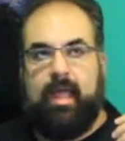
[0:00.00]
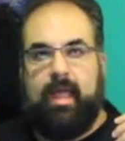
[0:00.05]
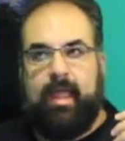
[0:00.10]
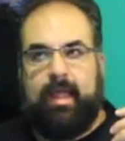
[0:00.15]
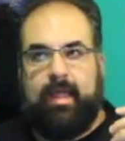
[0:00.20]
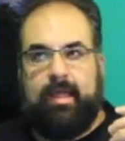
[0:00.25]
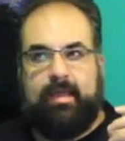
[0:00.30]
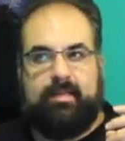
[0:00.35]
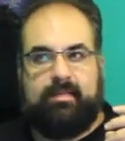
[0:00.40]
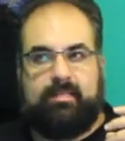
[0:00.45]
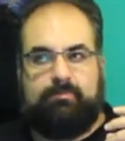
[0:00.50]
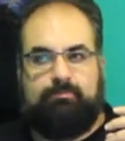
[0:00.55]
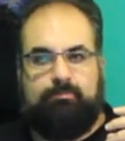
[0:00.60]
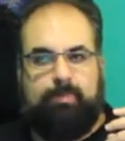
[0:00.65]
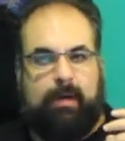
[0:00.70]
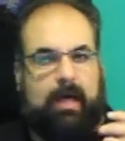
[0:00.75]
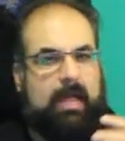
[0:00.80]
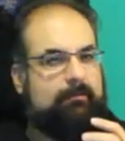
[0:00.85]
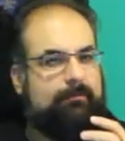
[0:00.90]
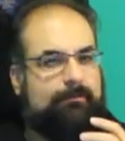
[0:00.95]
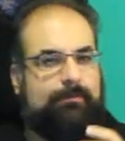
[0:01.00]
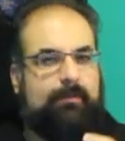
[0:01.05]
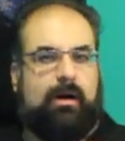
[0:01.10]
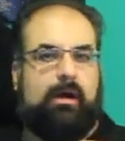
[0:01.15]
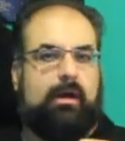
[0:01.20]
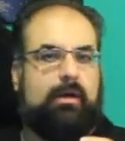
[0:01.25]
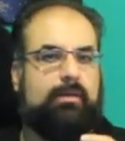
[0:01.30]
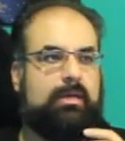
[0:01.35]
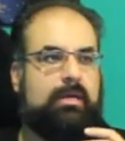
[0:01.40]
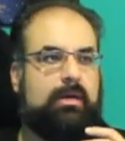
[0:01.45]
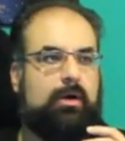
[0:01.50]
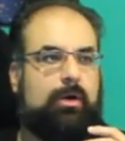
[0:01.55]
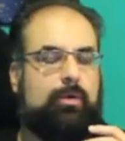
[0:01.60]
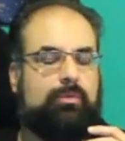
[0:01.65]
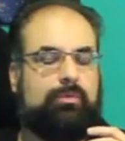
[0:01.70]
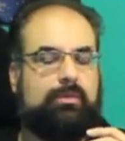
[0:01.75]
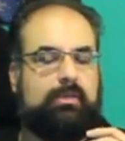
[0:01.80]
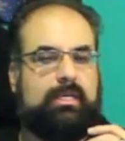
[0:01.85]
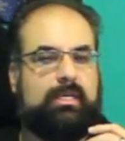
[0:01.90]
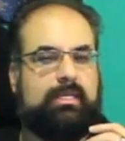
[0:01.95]
It is by far the
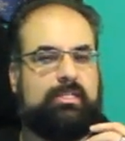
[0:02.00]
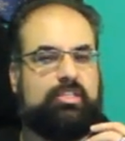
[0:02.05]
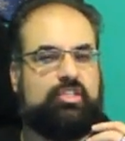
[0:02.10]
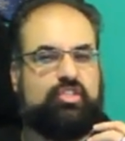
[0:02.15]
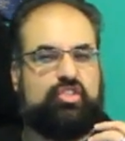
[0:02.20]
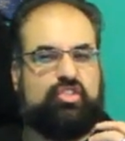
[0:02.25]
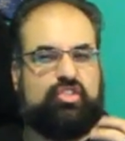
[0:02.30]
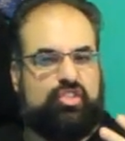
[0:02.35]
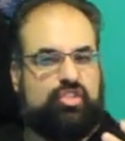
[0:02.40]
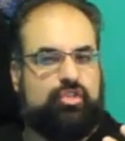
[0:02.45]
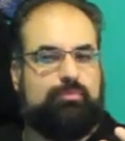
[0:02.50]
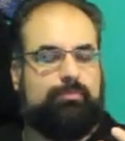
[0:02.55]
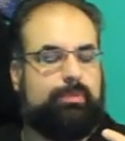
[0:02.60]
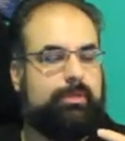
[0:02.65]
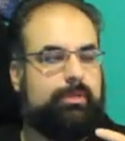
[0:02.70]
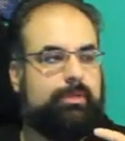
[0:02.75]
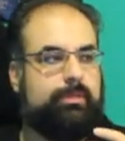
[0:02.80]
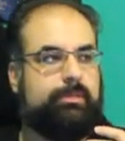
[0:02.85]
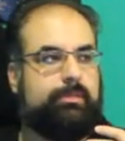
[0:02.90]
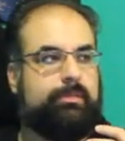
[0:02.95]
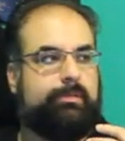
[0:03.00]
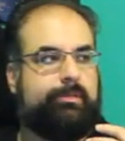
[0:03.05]
only stupid,